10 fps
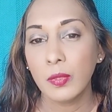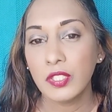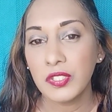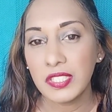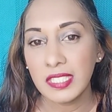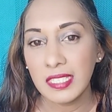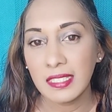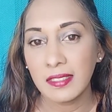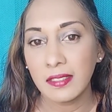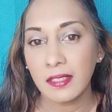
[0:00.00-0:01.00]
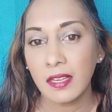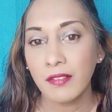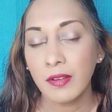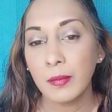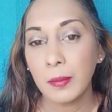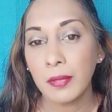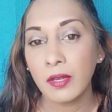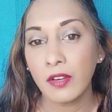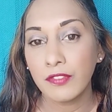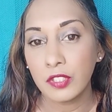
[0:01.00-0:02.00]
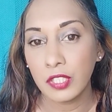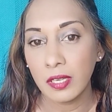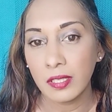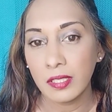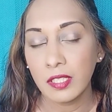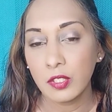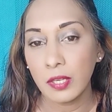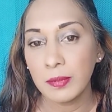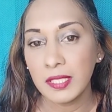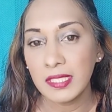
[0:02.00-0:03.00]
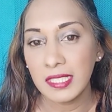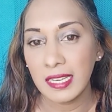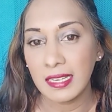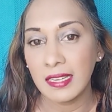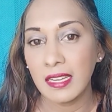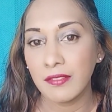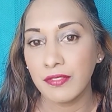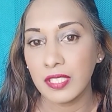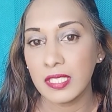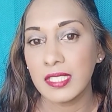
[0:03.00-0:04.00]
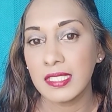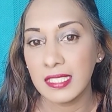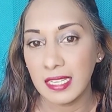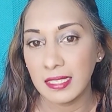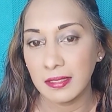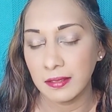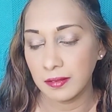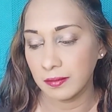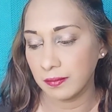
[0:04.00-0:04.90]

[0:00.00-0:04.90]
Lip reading: which is taken from the book of John, chapter 10 and verse 10.